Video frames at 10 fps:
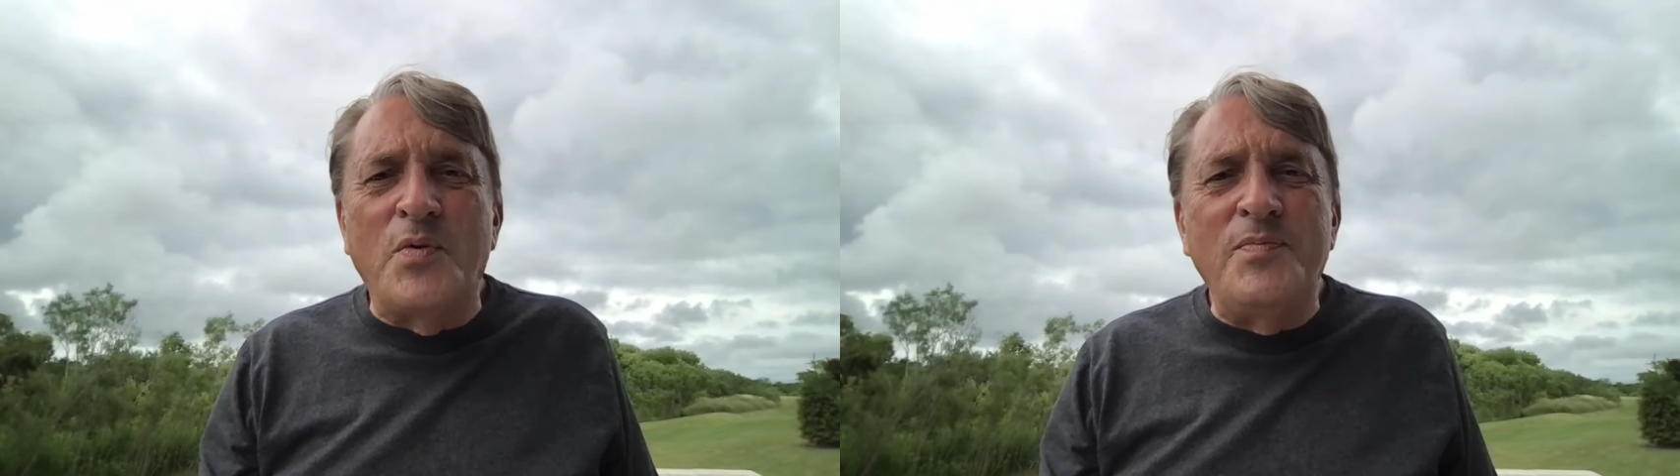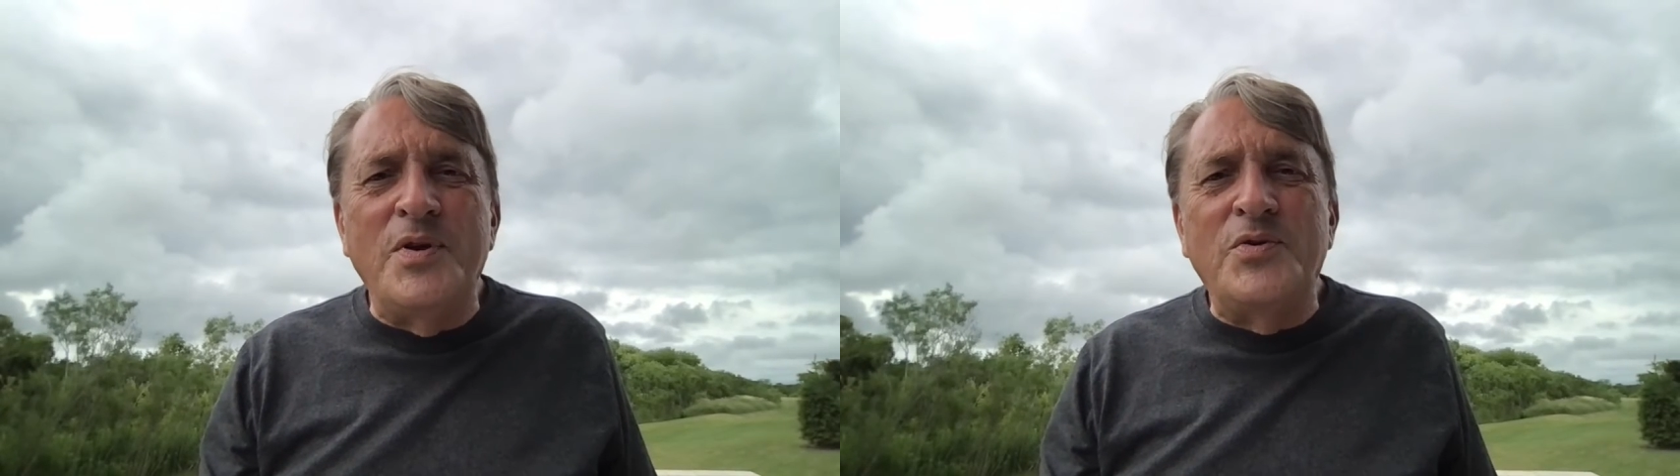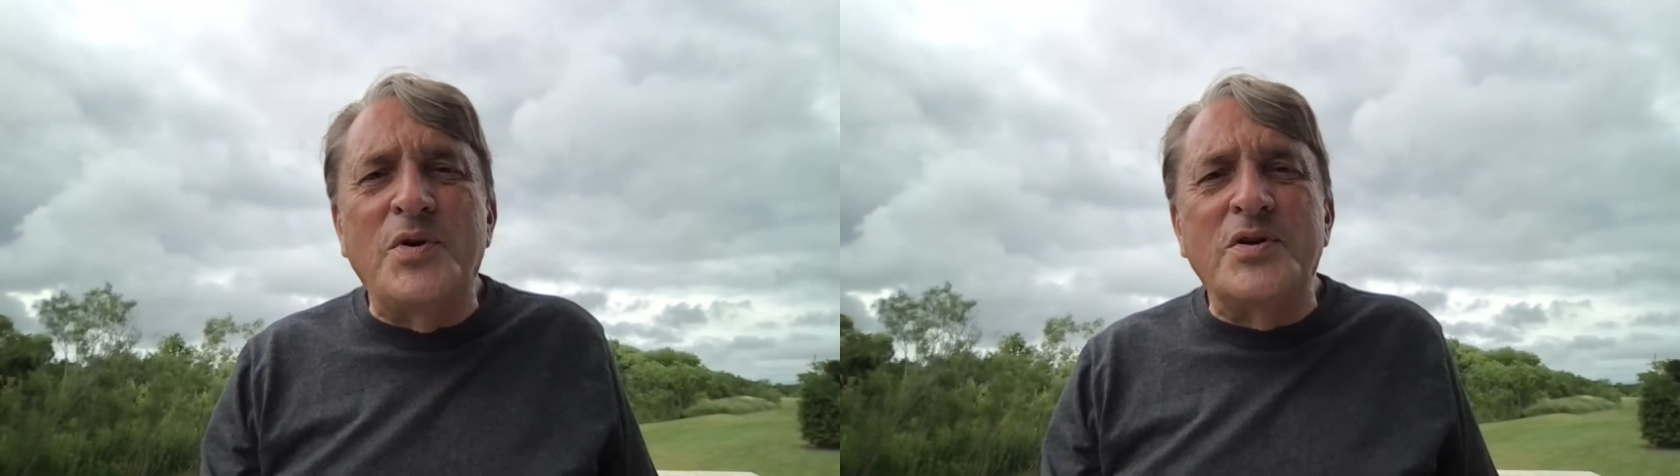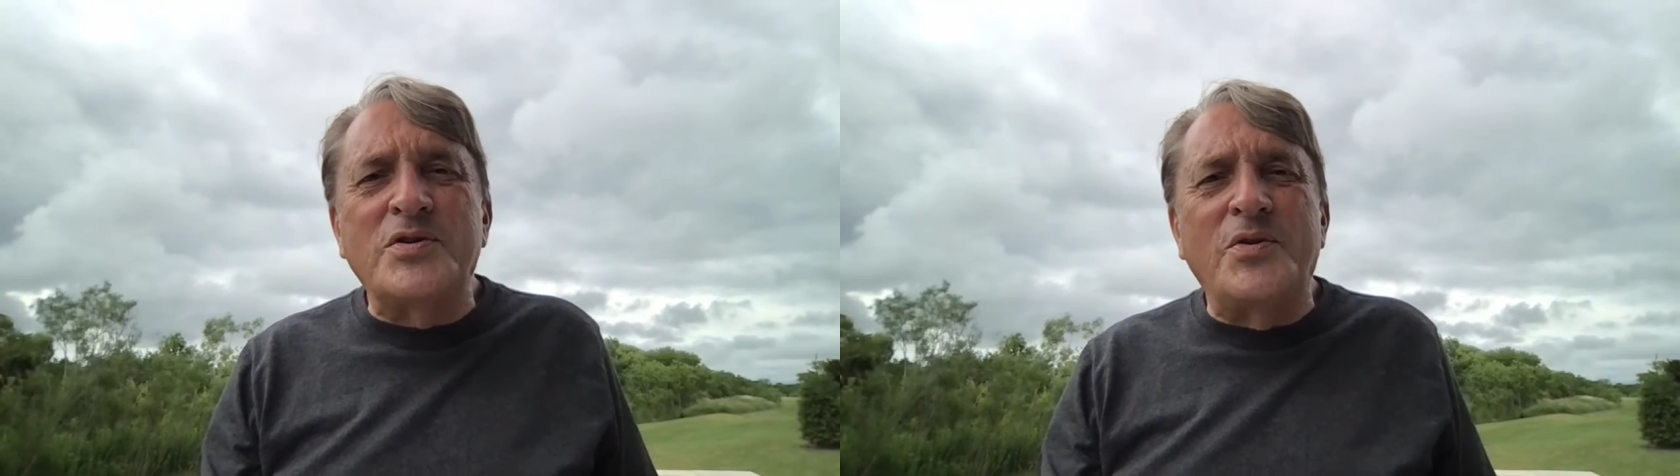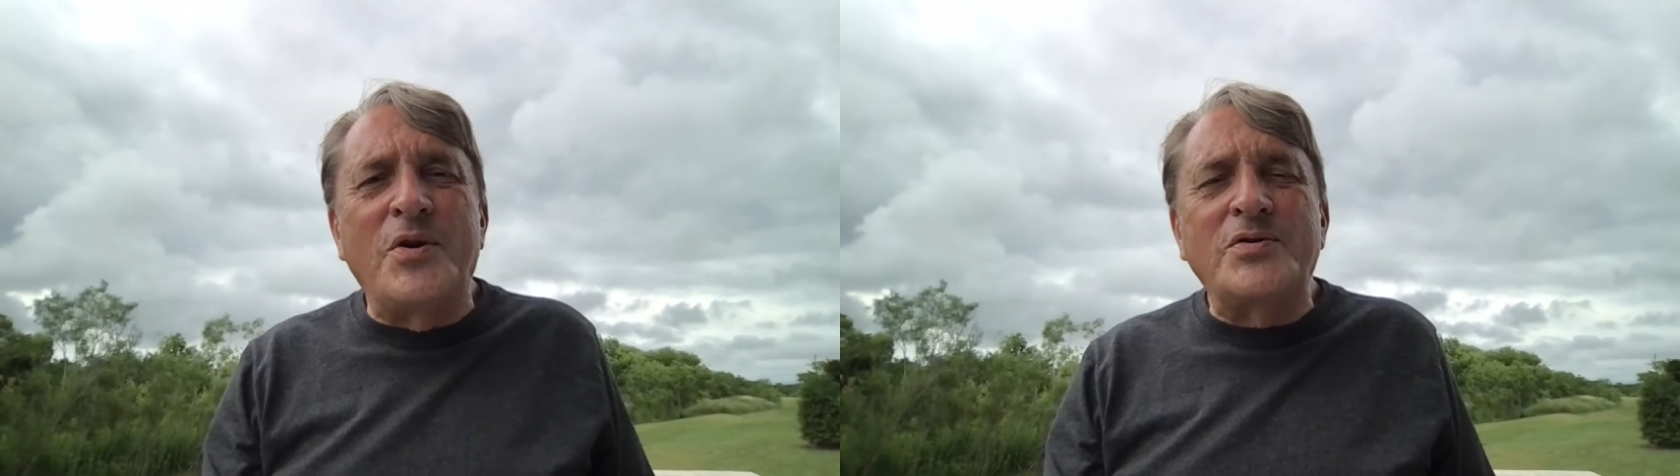We've been doing this
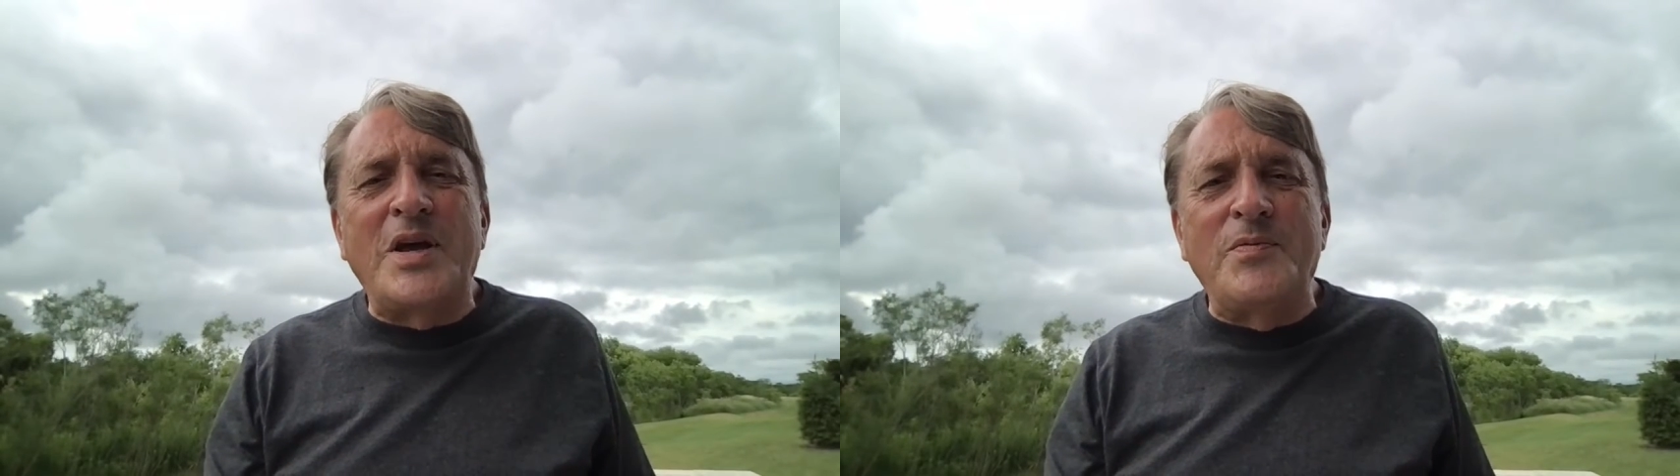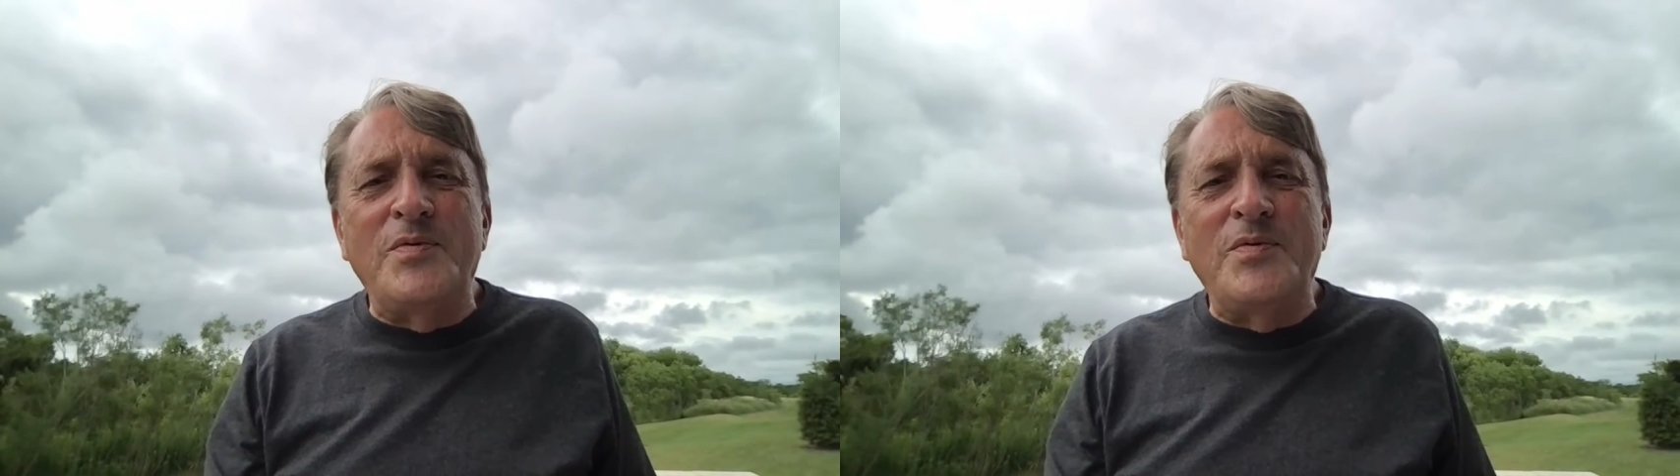a long time.